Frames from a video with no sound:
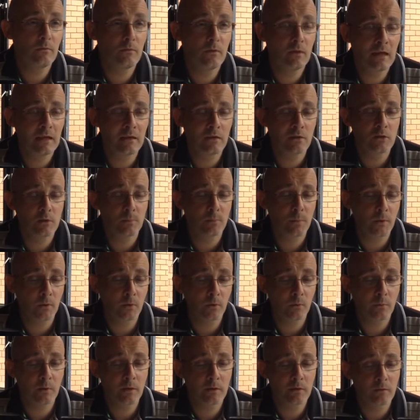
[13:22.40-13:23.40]
had a
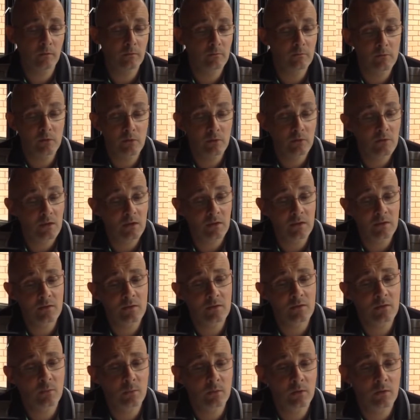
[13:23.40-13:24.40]
spell where I used to
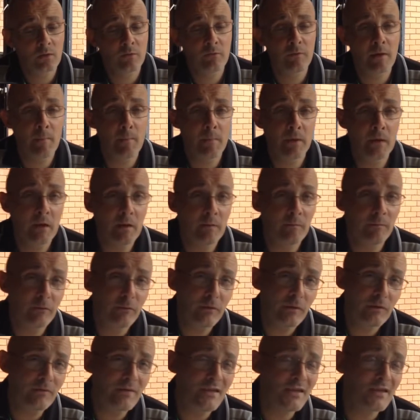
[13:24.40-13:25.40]
listen to a lot of Eminem,
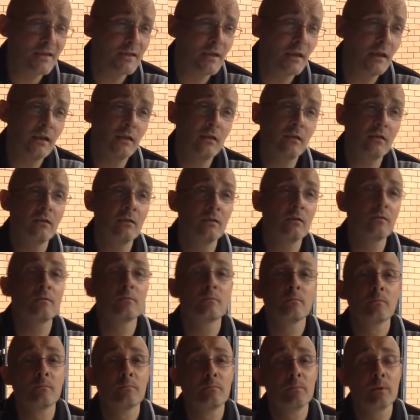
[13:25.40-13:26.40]
50 Cent and
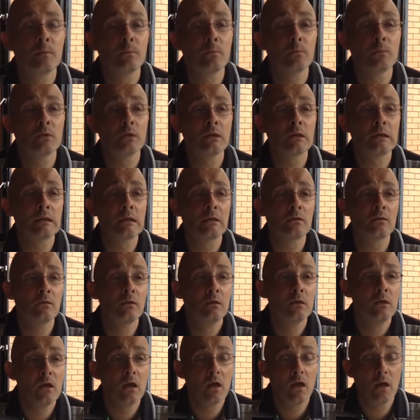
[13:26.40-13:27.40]
people like that.
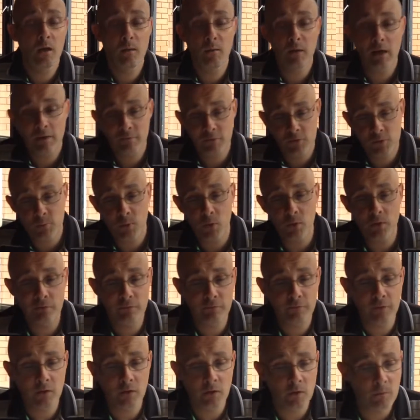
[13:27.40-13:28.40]
I have
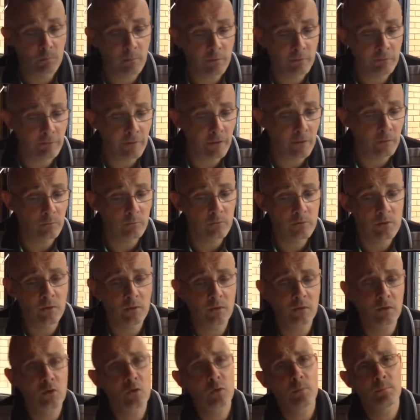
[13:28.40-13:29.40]
Spotify on my phone, so
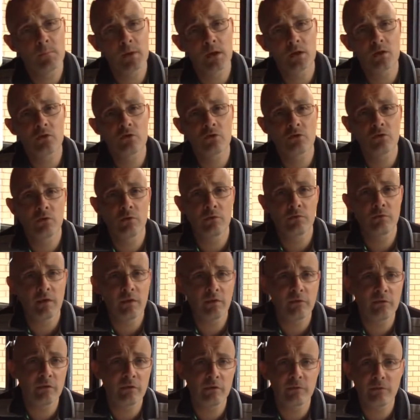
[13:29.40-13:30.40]
I've got a mixture of
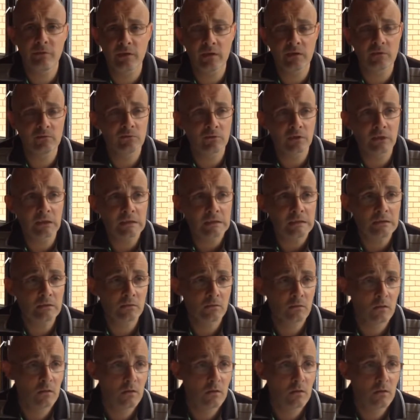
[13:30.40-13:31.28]
everything really.